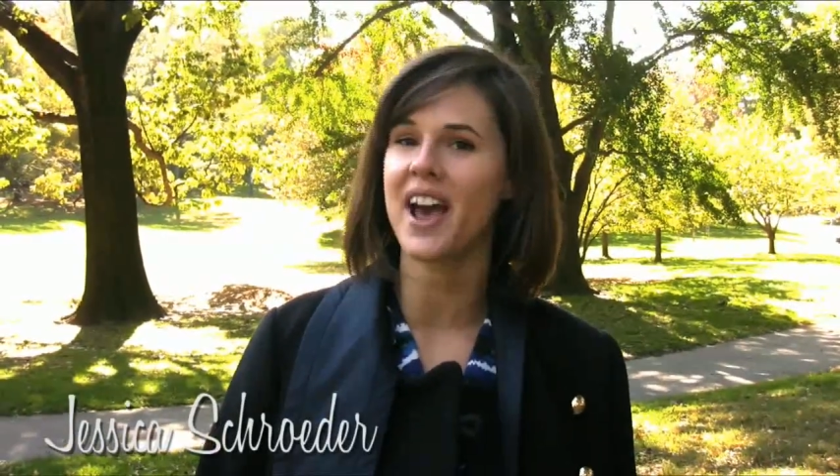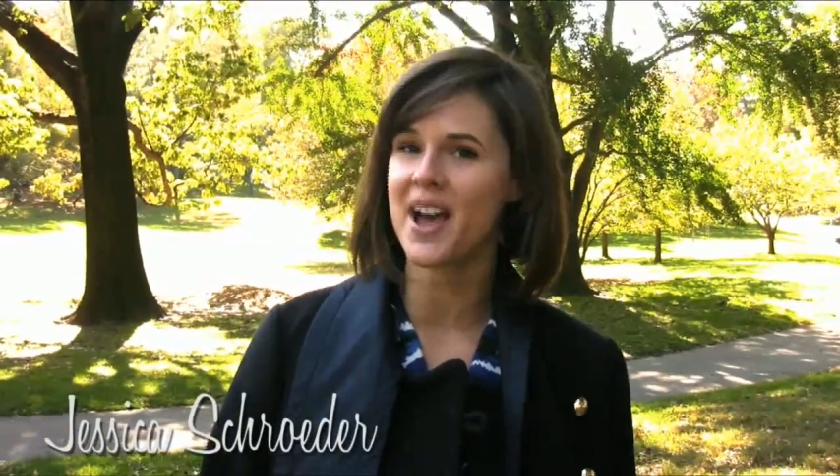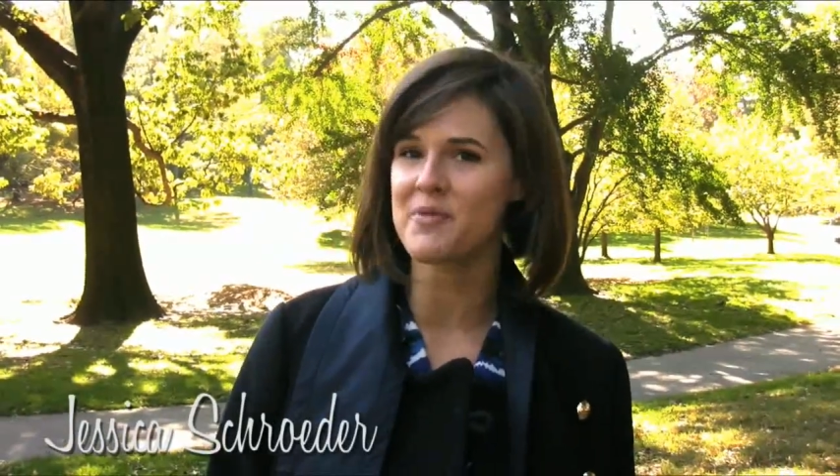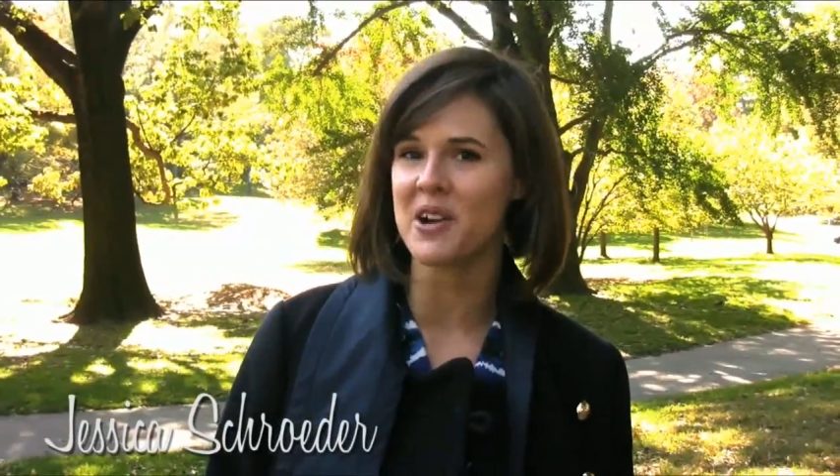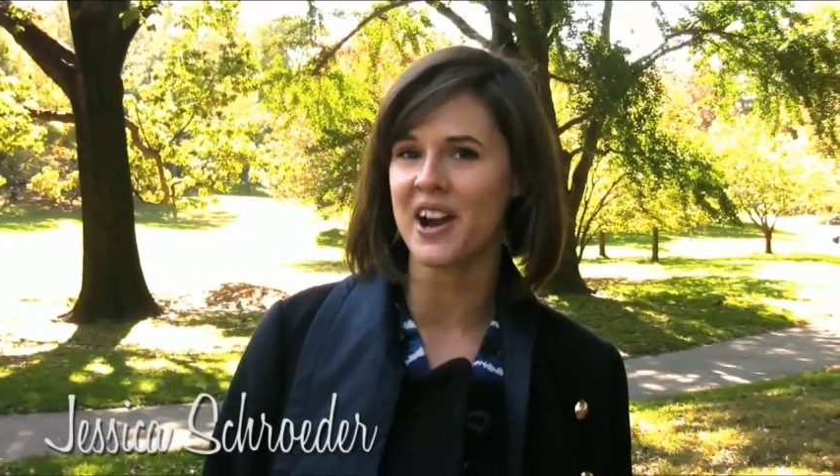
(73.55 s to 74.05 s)

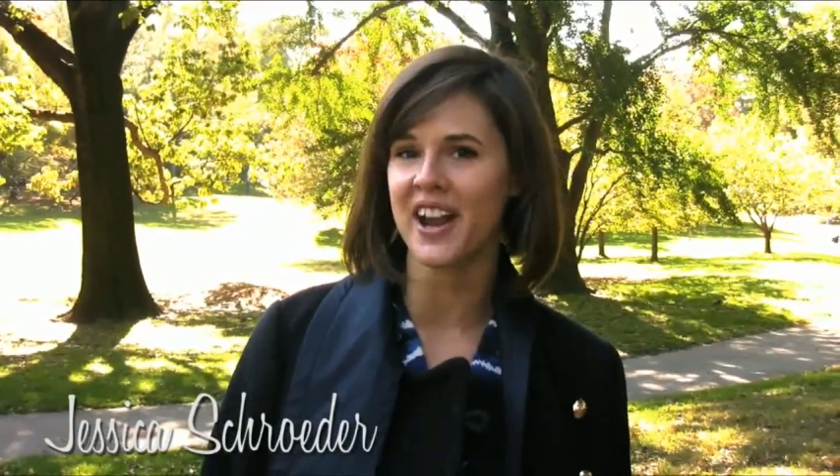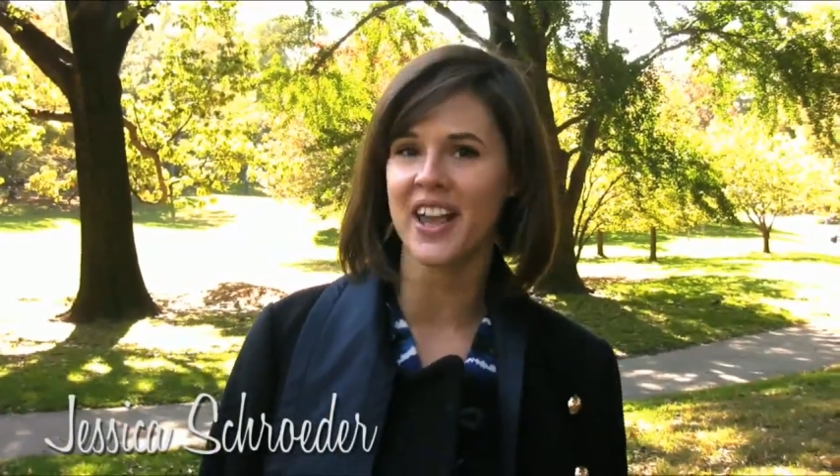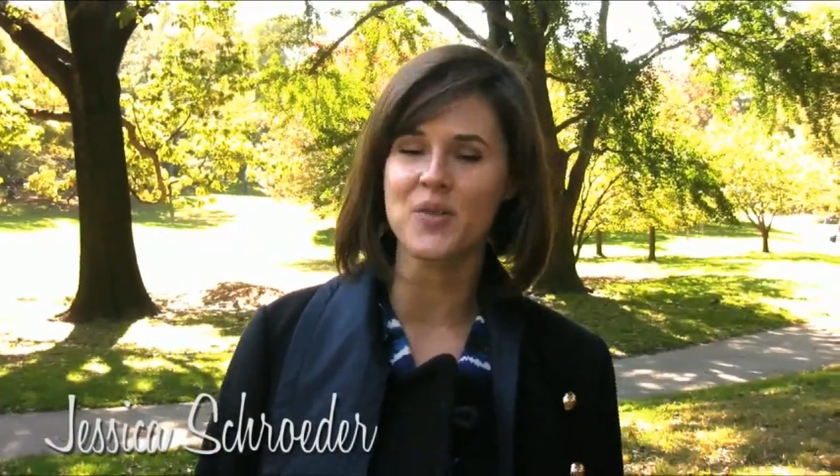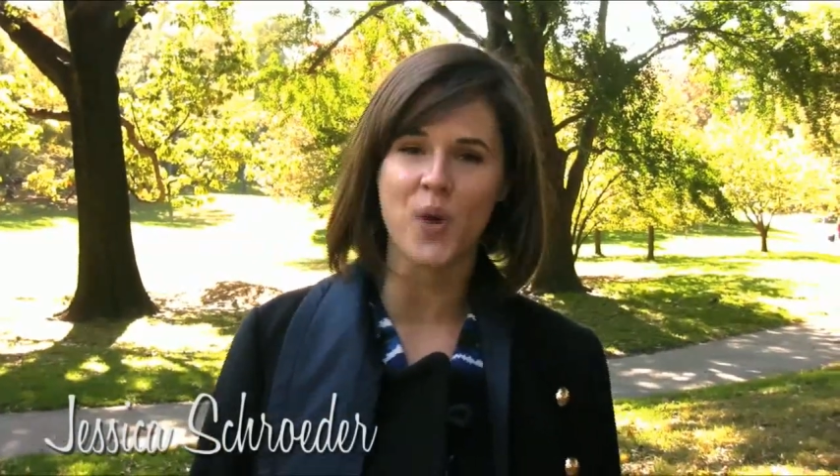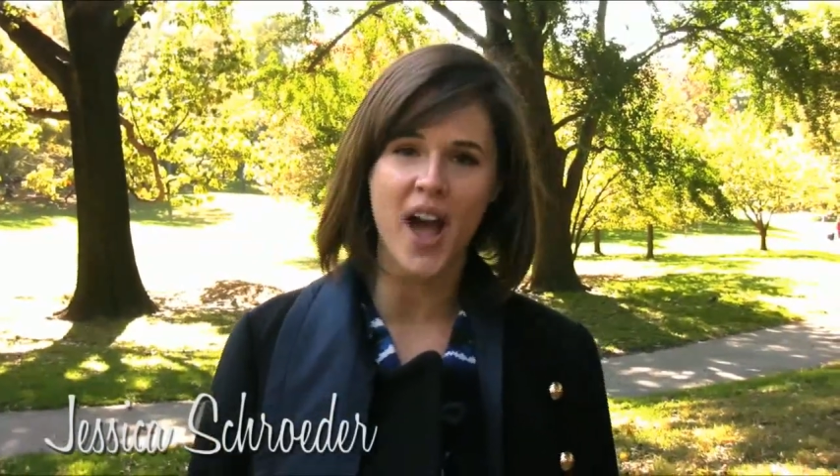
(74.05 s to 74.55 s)
I'm wearing
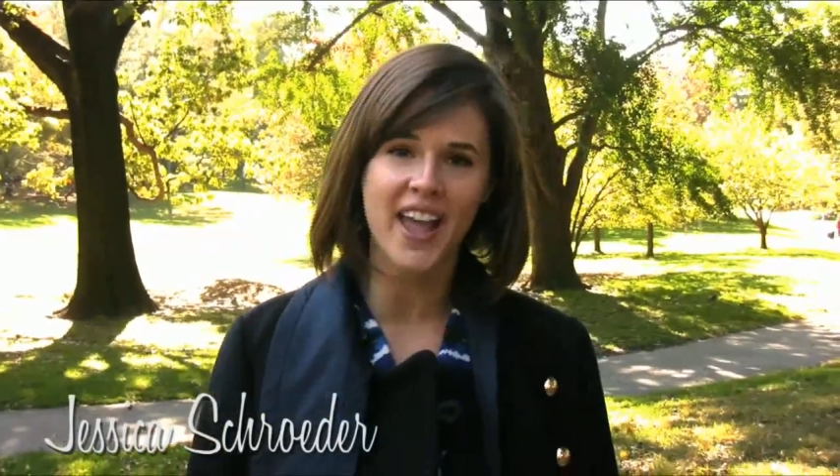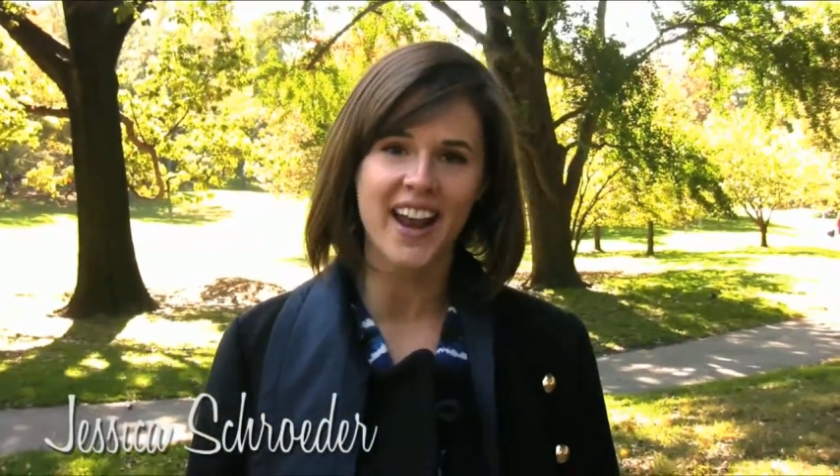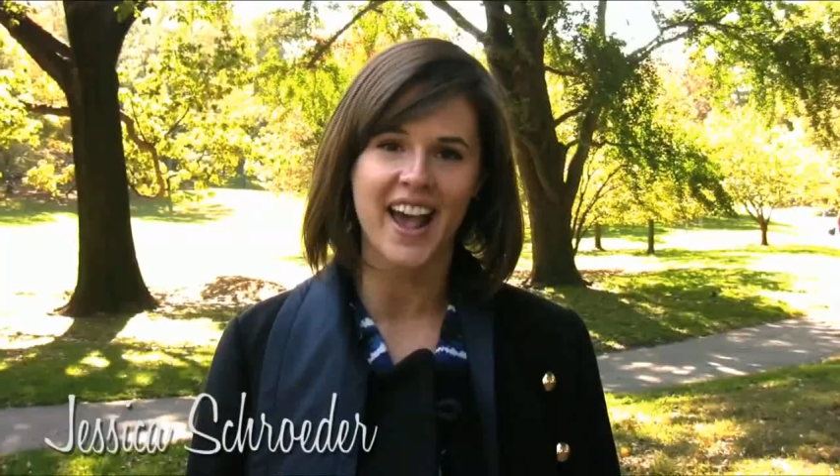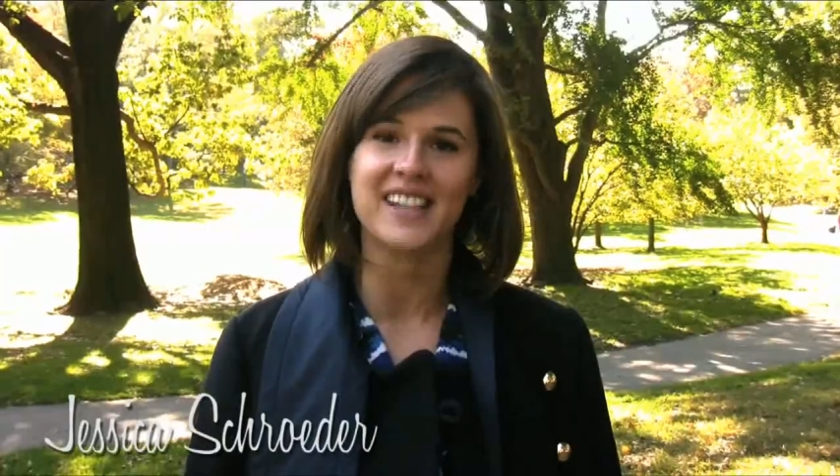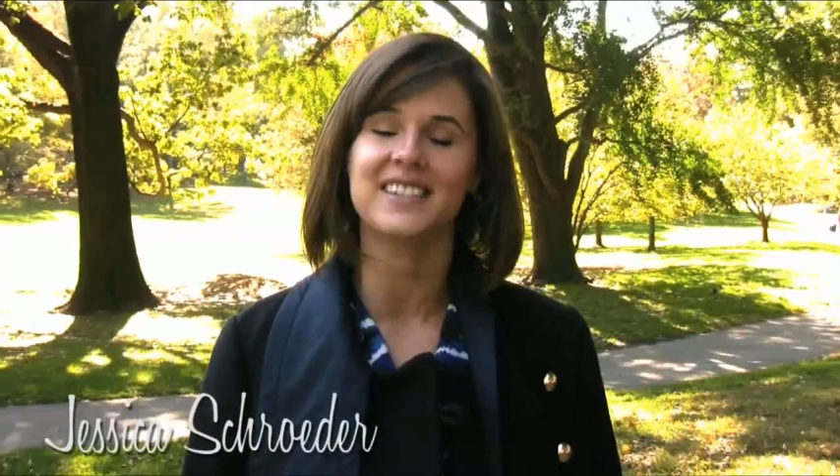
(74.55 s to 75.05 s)
and why it
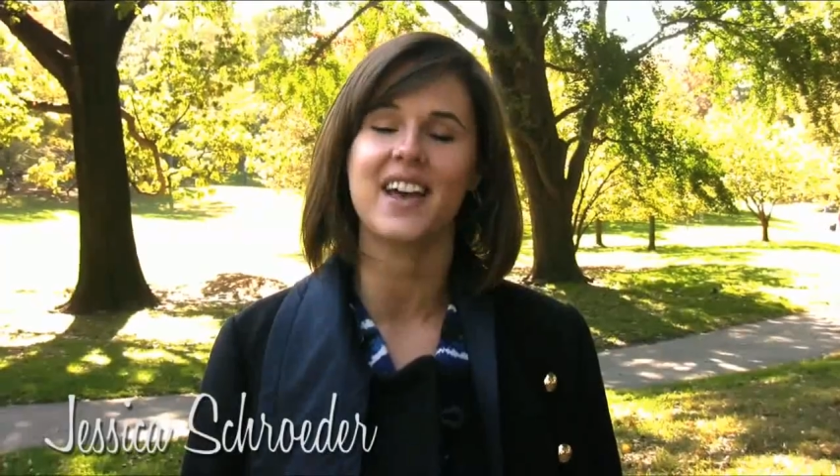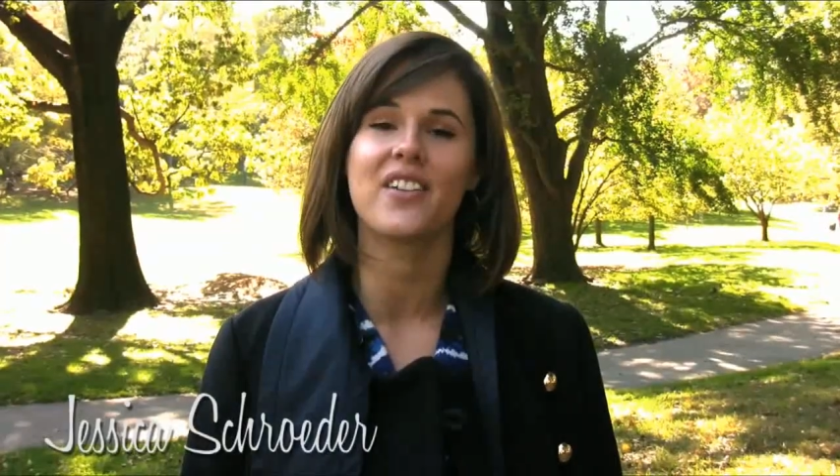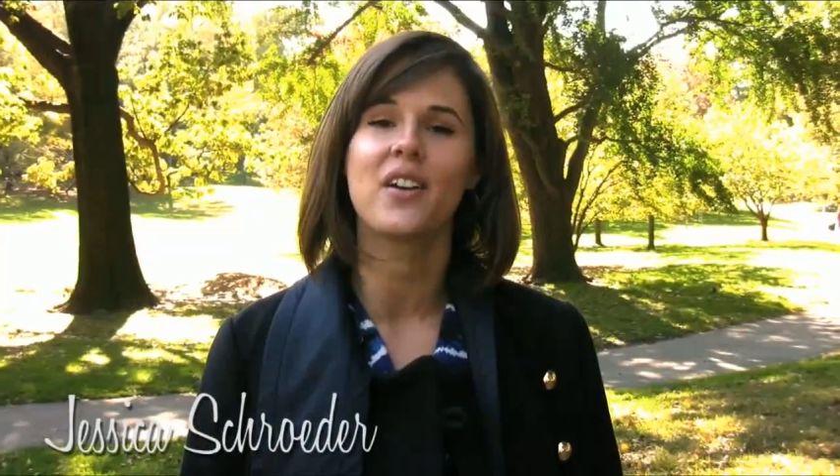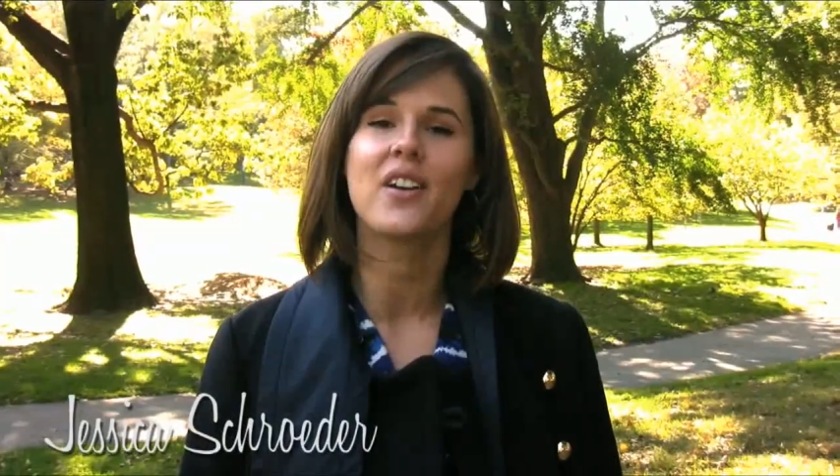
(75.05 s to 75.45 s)
has that